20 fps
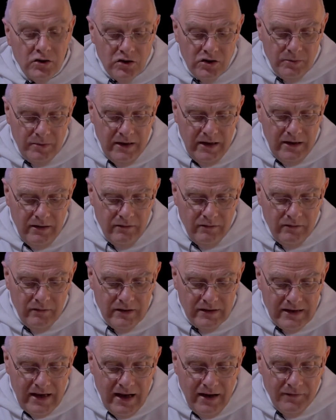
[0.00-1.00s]
To be
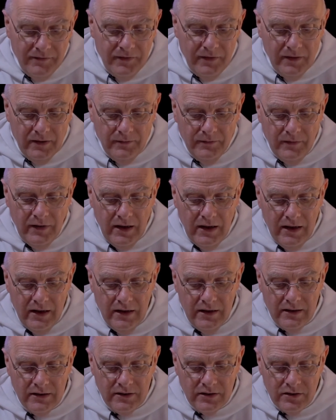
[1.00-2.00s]
resentful
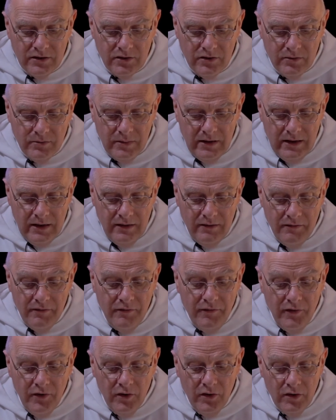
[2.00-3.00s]
is to be
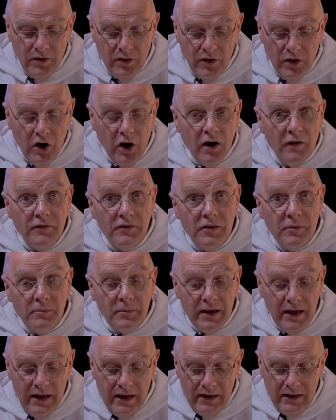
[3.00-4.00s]
full of the
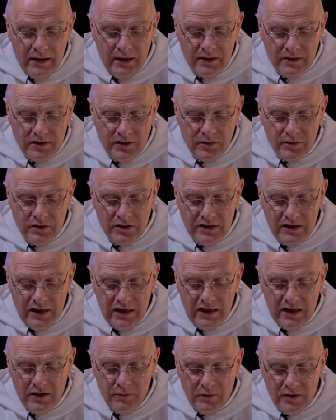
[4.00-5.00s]
pain
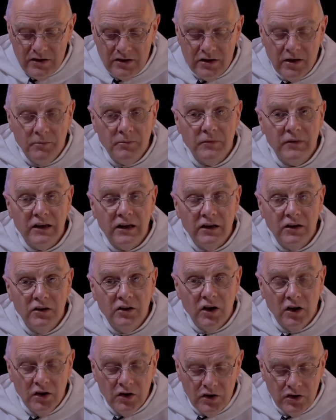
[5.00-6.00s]
associated with something
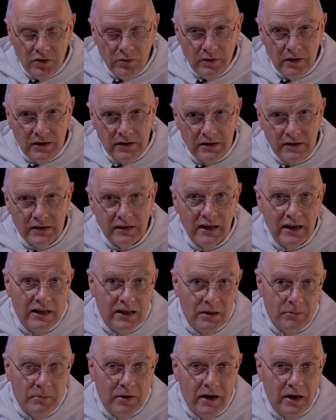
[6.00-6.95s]
done to us in the